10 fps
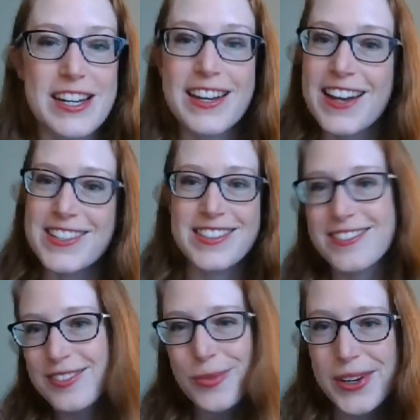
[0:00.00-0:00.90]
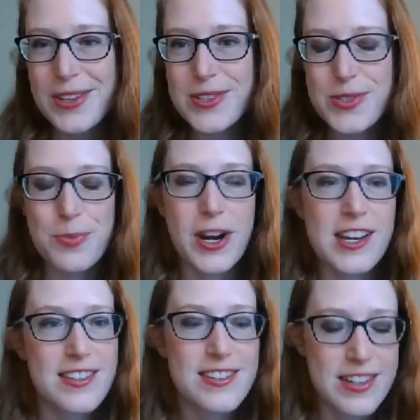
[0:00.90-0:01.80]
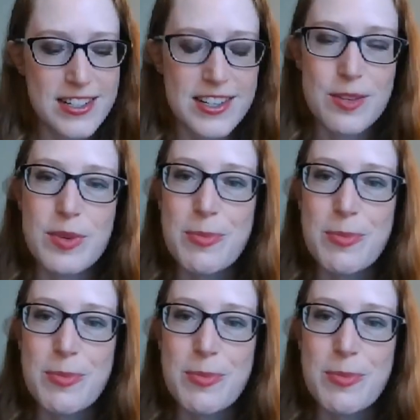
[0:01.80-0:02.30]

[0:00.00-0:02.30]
Yeah, just what other surprises are other